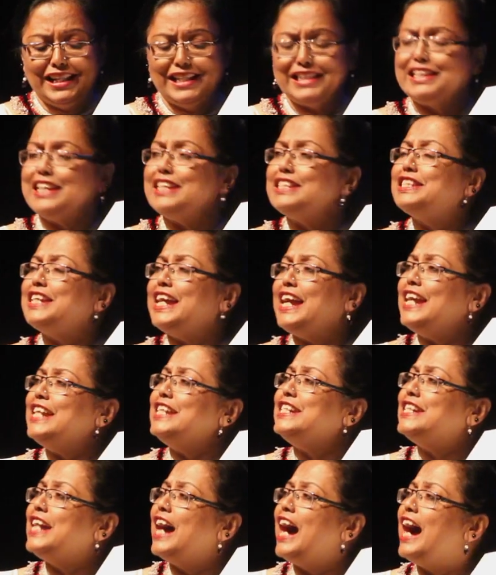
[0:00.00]
This is the
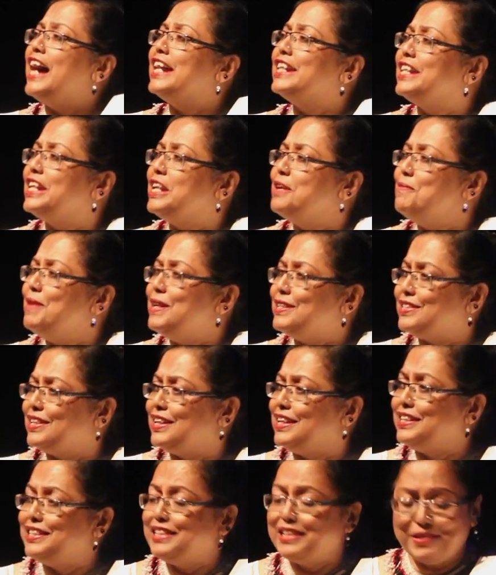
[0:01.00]
India
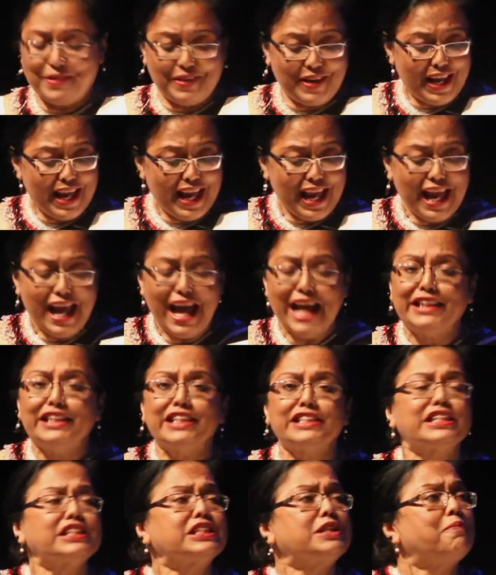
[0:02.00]
Unlimited,
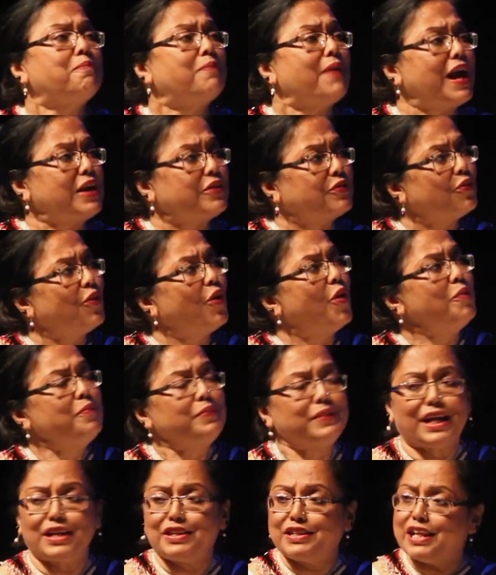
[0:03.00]
and this is the
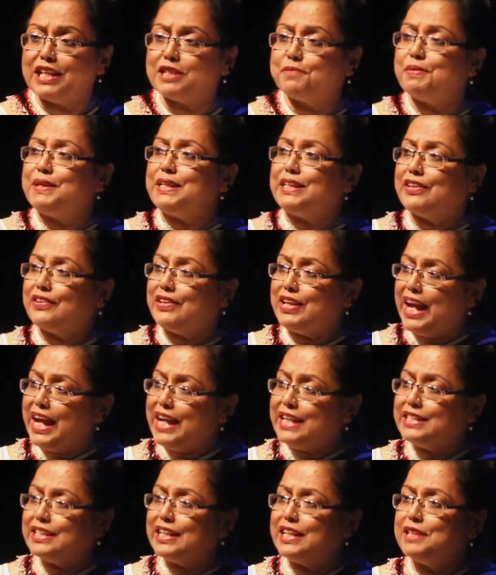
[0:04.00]
platform that has been
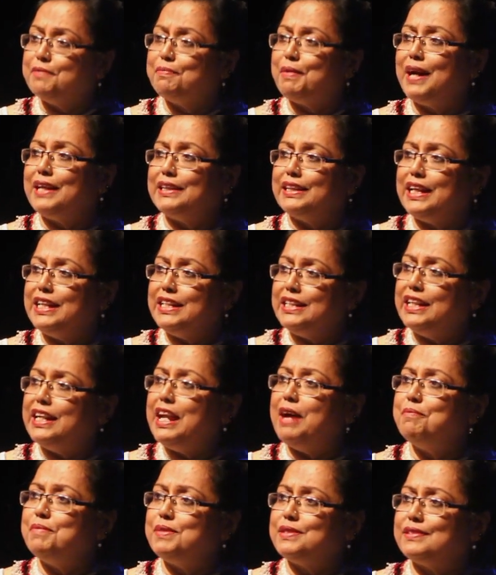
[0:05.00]
created by the
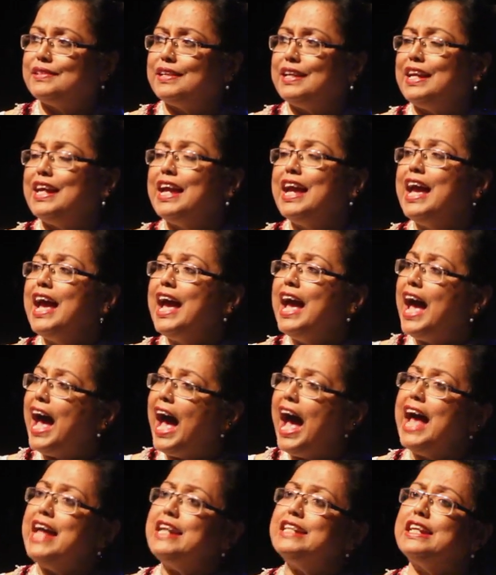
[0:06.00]
Indian Embassy
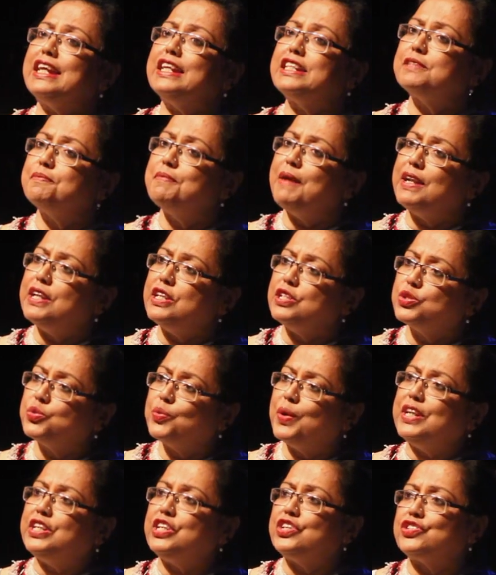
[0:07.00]
and its many
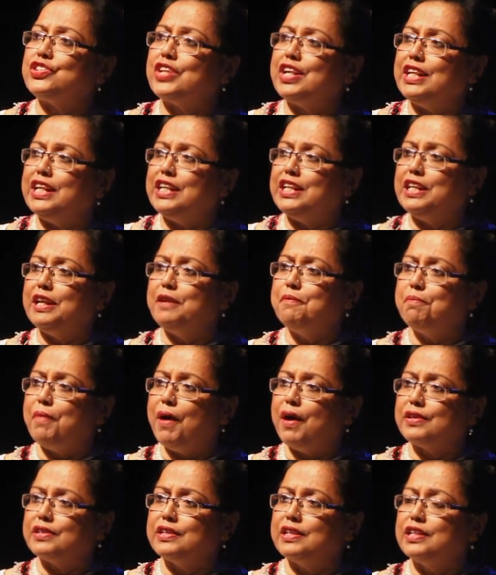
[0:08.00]
Swedish and Indian
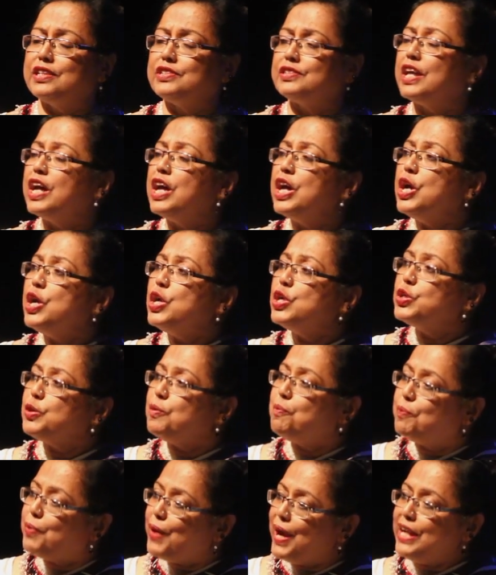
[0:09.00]
partners
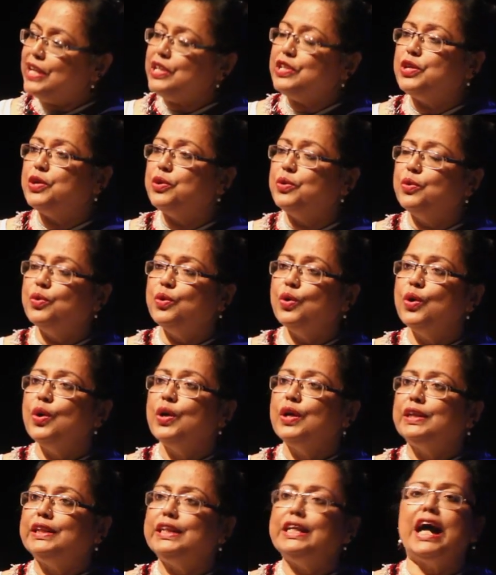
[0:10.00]
to bring you
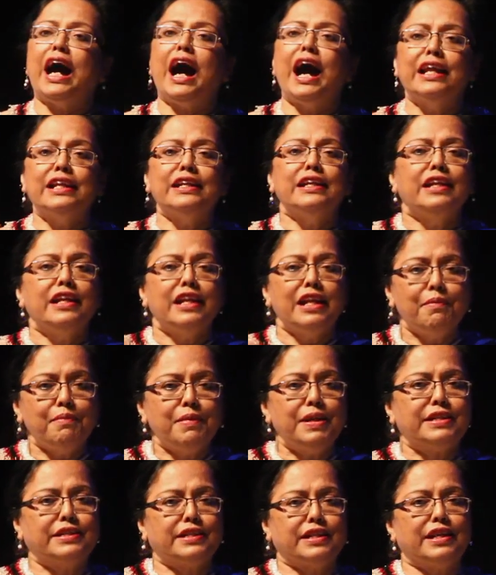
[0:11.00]
the
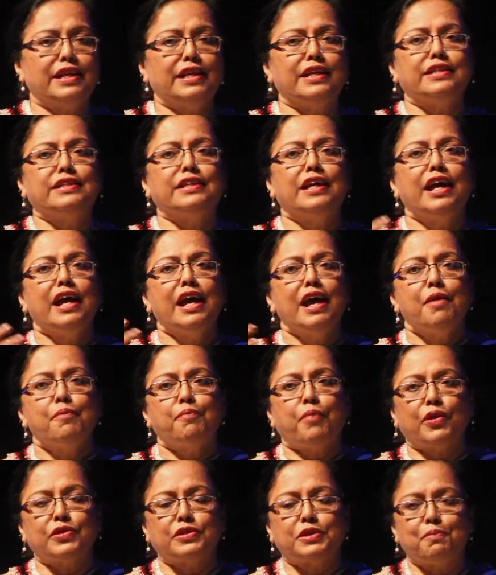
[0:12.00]
unlimited
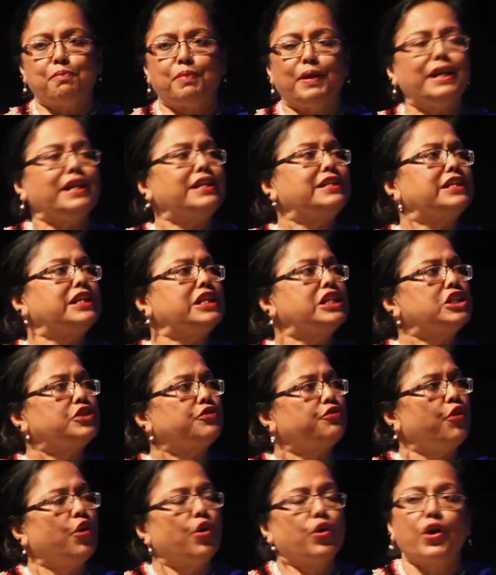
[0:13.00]

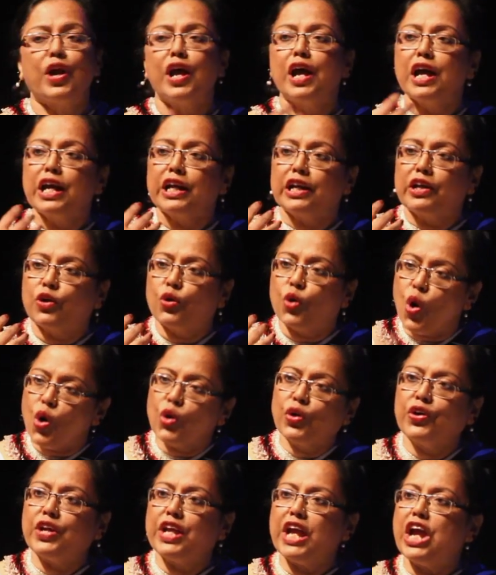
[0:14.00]
possibilities for
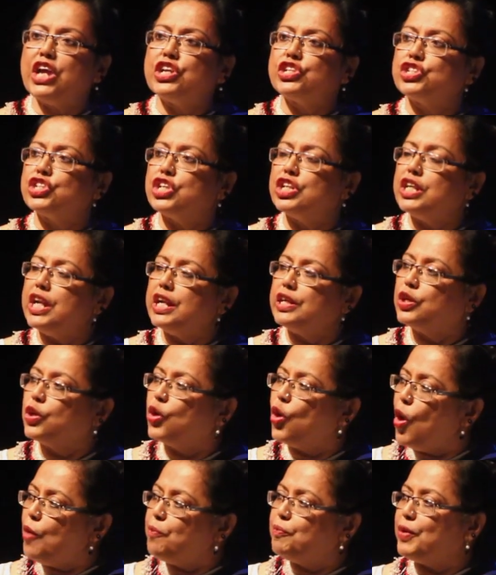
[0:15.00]
co-creation
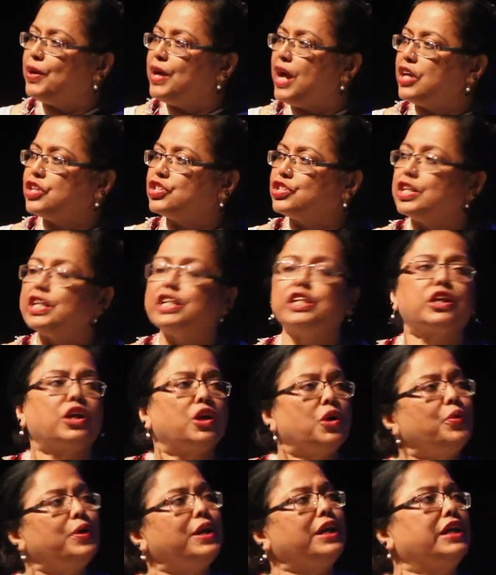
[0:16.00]
and co-production,
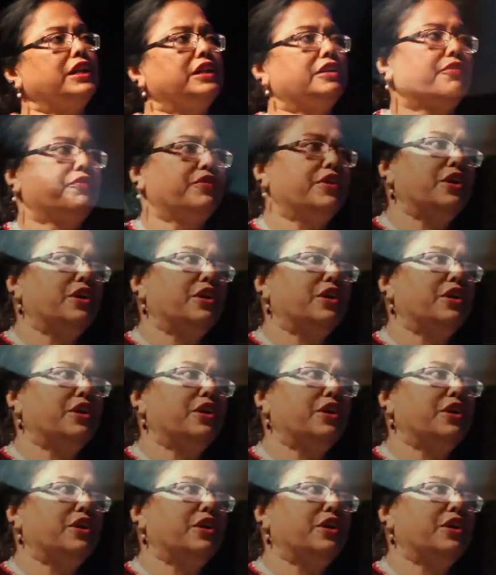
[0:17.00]
including in the